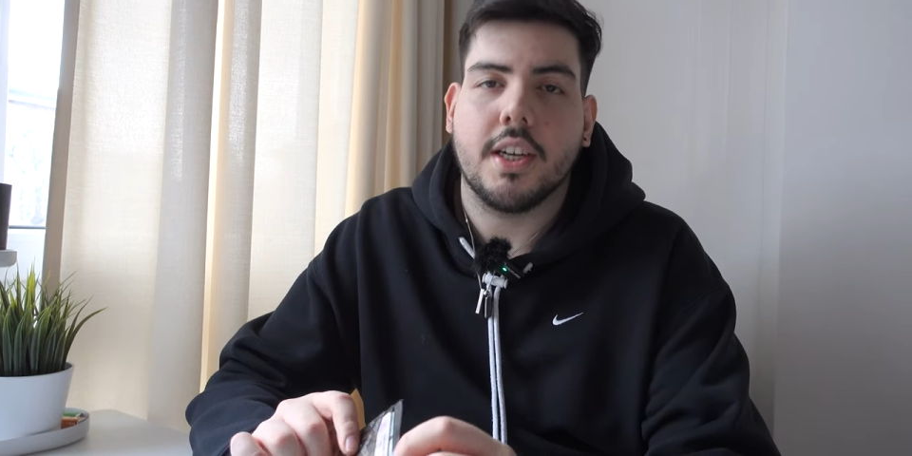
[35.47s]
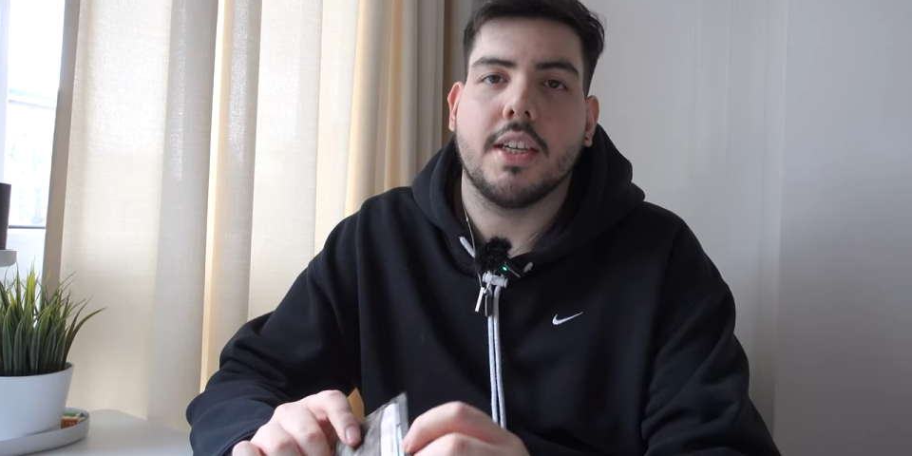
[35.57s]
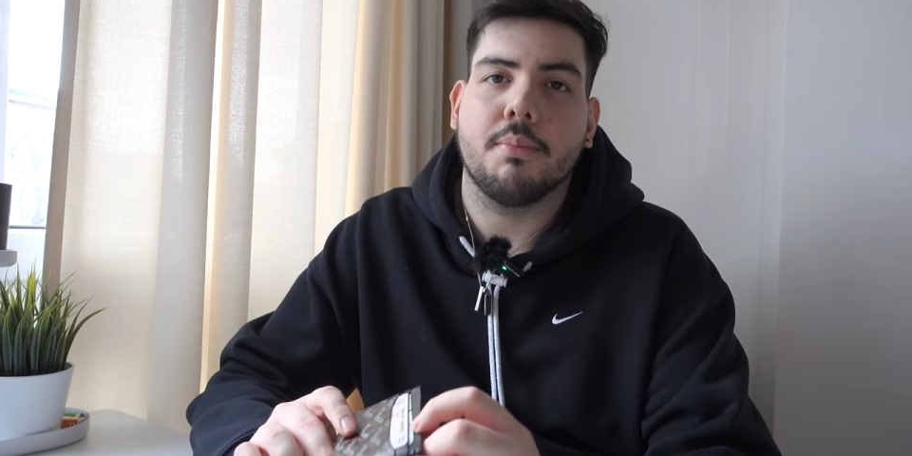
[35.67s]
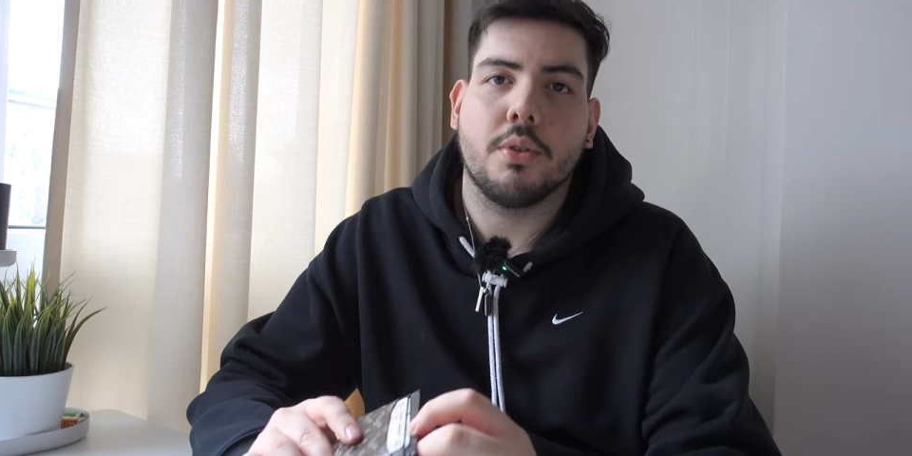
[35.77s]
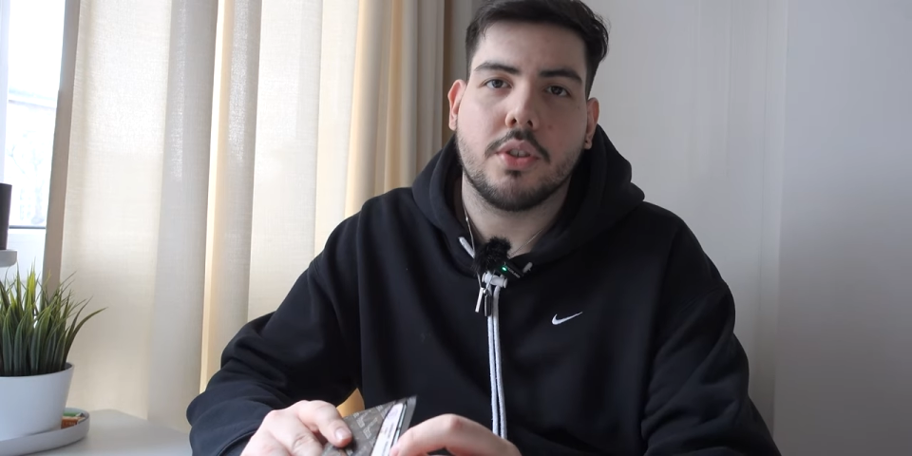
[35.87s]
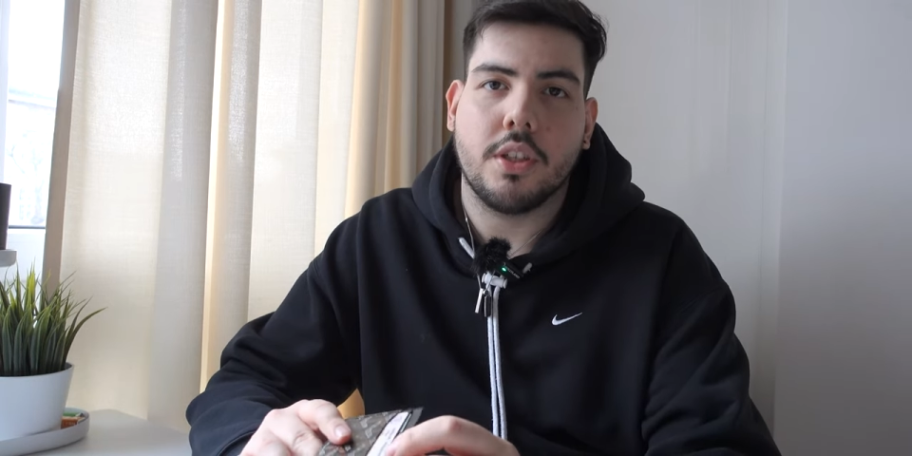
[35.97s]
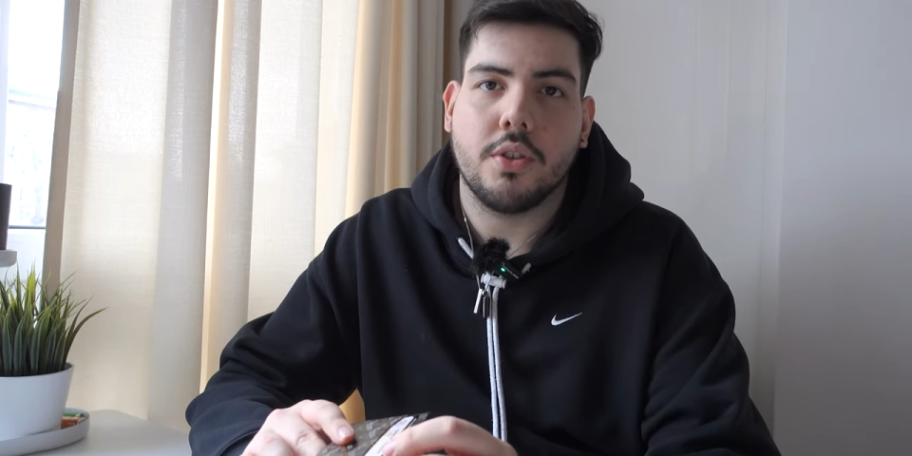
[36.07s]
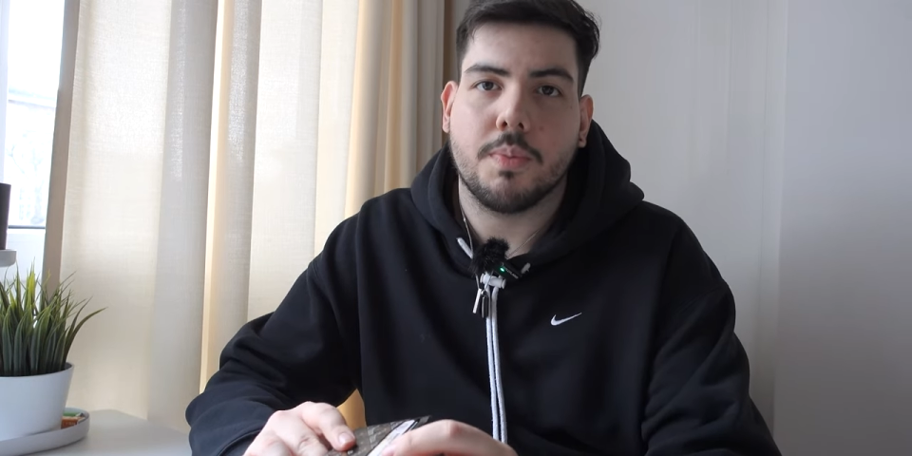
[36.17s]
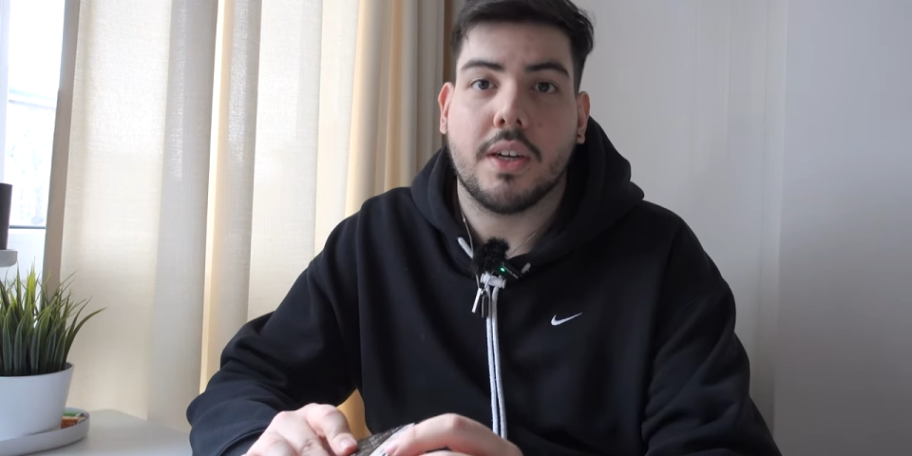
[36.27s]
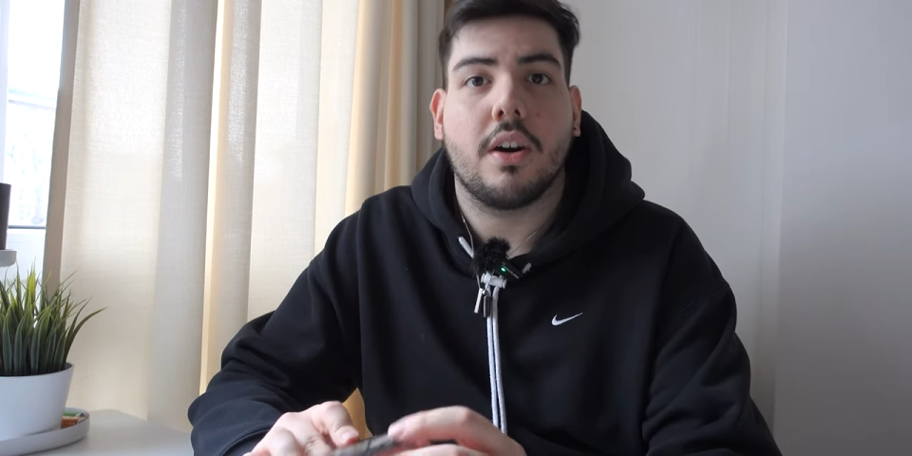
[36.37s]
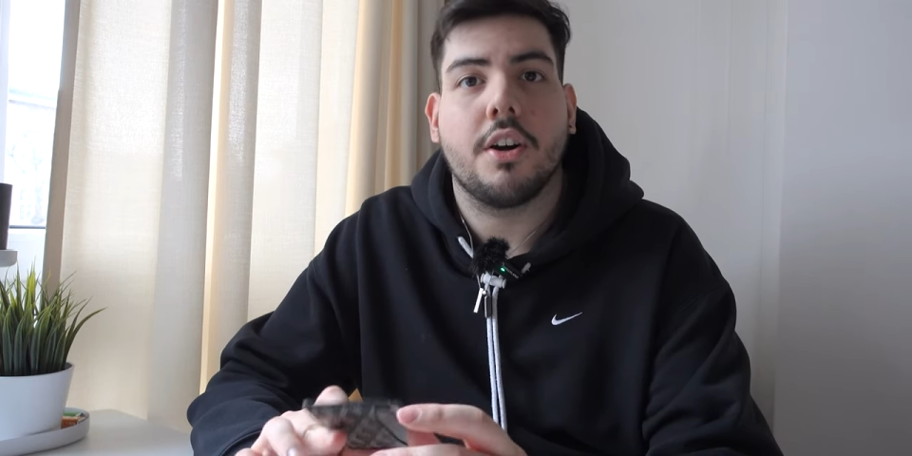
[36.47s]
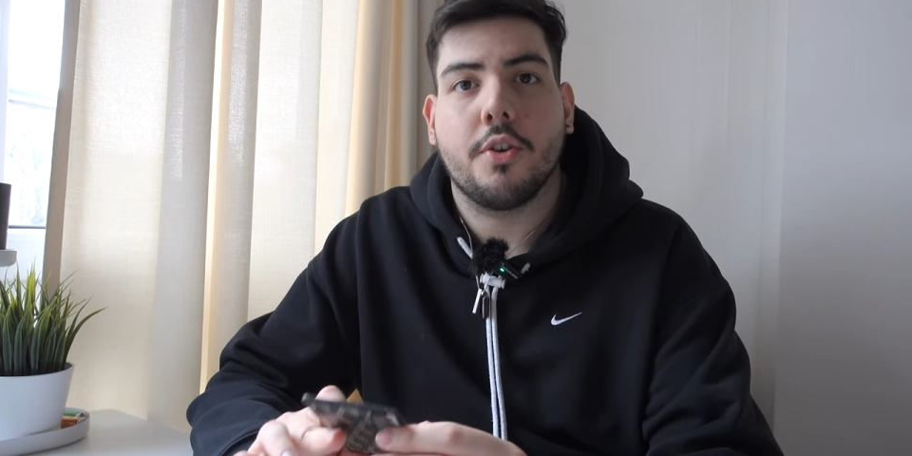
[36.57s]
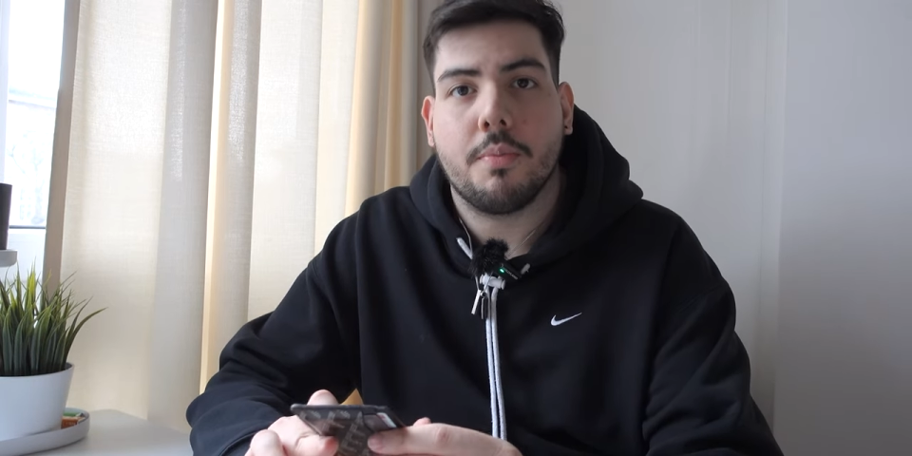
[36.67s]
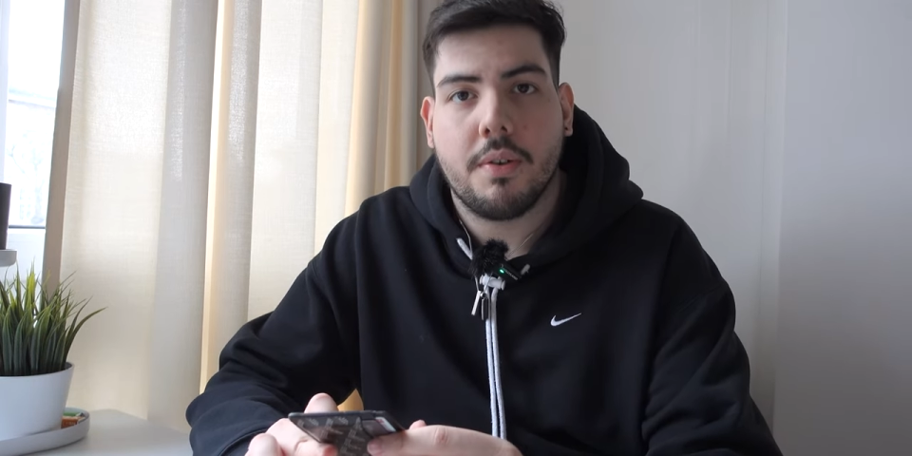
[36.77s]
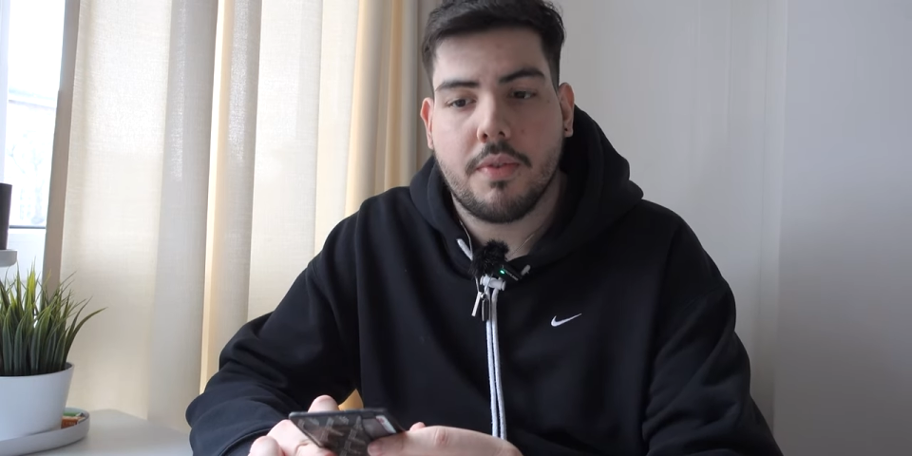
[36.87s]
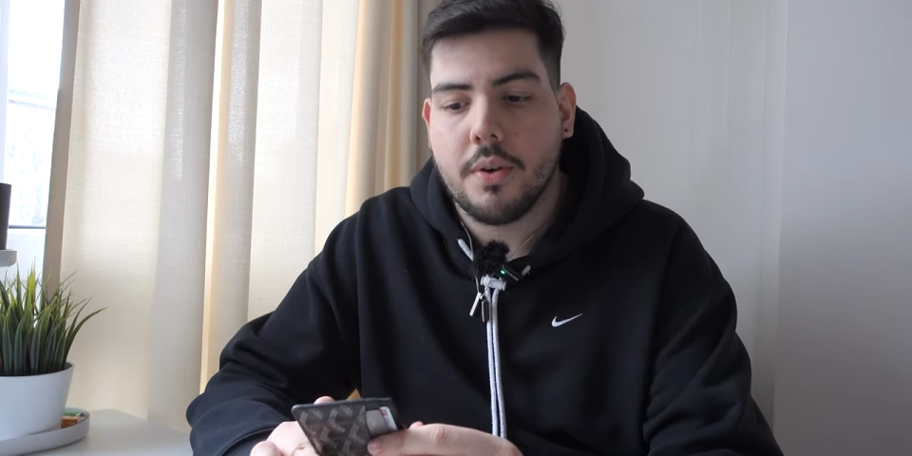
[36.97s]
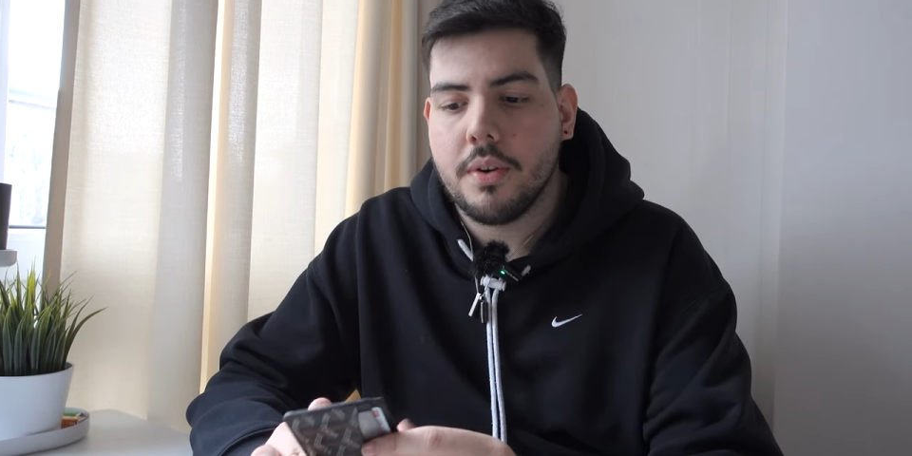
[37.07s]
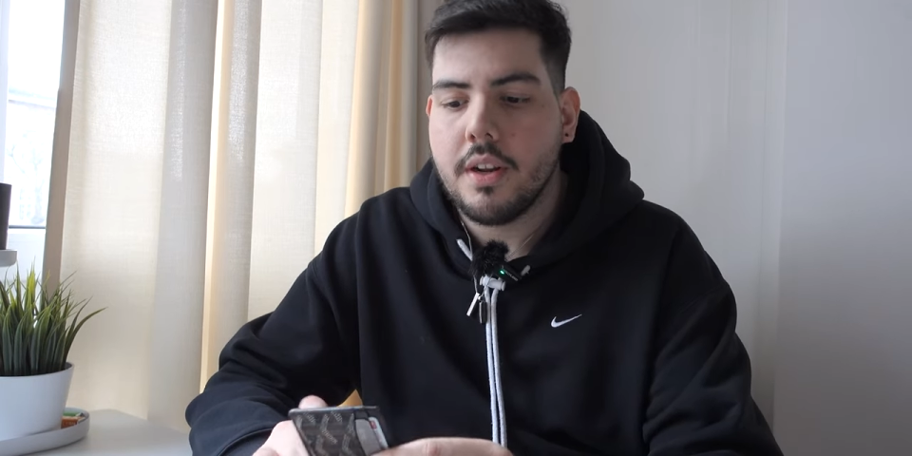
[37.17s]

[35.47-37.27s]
I mostly use my card or my phone.